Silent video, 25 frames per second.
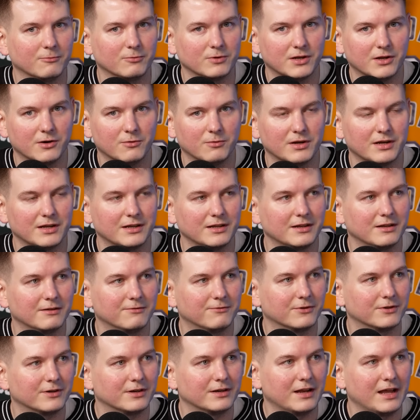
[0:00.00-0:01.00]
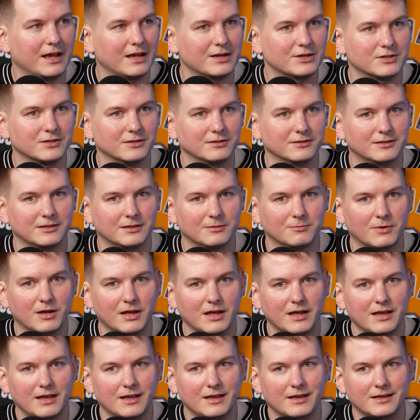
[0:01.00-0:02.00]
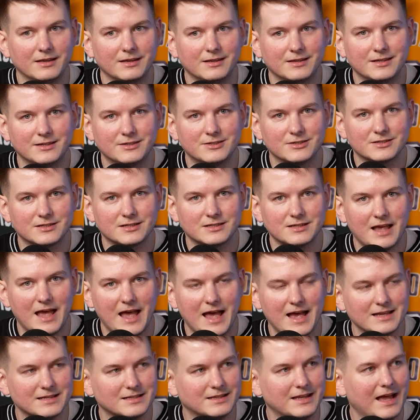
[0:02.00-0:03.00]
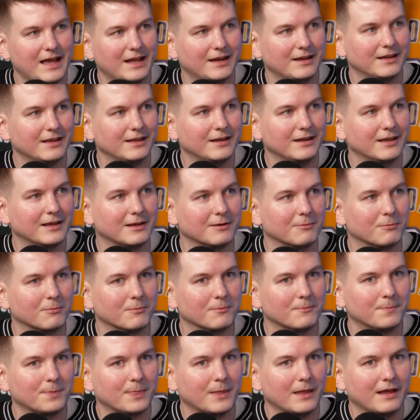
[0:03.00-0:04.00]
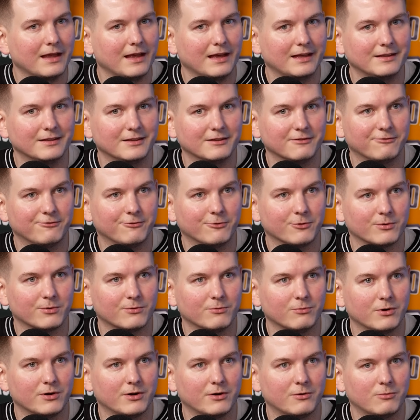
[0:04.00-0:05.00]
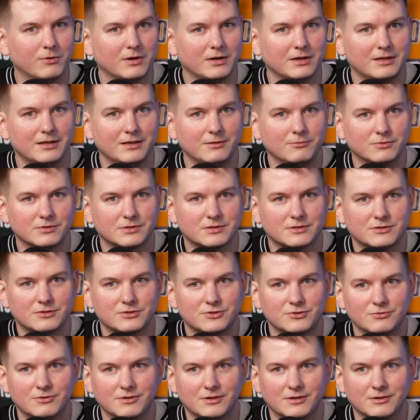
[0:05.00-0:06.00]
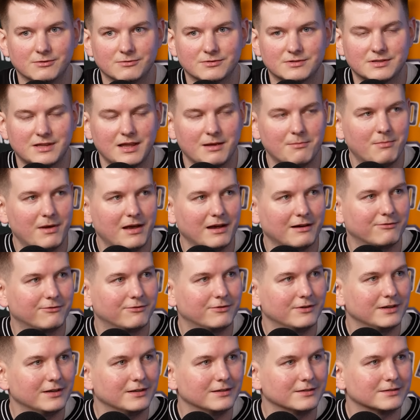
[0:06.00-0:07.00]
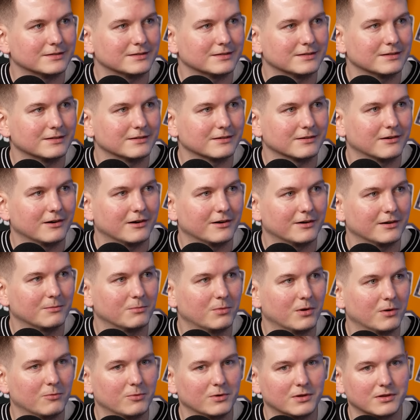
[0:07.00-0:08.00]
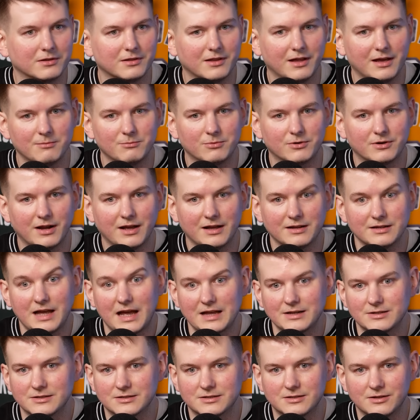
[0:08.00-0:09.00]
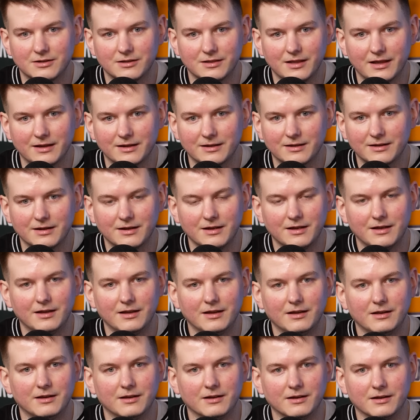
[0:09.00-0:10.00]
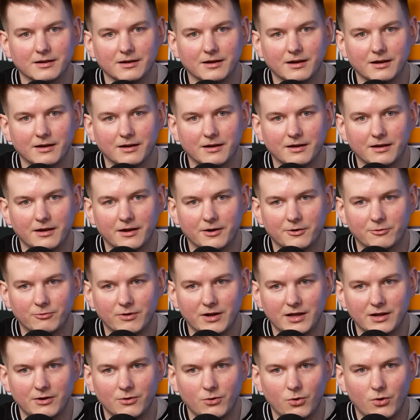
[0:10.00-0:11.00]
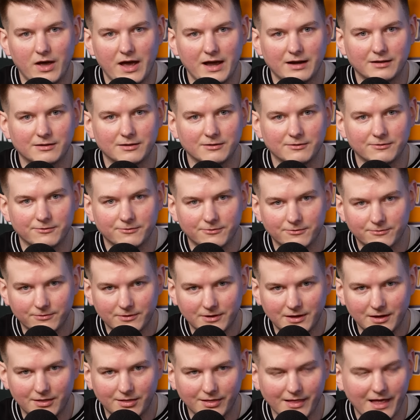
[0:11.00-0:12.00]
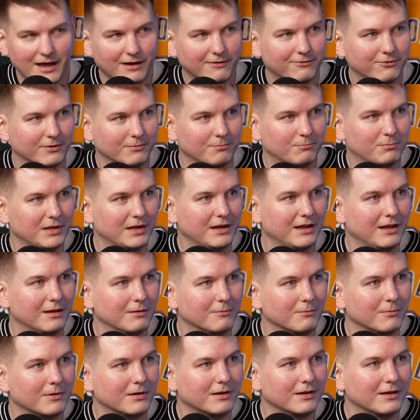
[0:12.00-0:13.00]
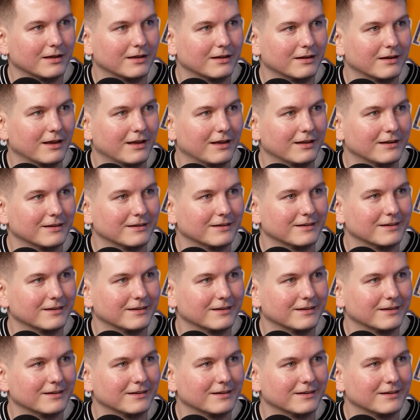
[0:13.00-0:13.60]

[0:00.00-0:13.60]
We know what he did for the national team. He just has that in him. And in the fourth quarter, when he was shooting those step-back threes guarded by Will Clyburn, I just thought like a radioactive Keith Langford bit him, and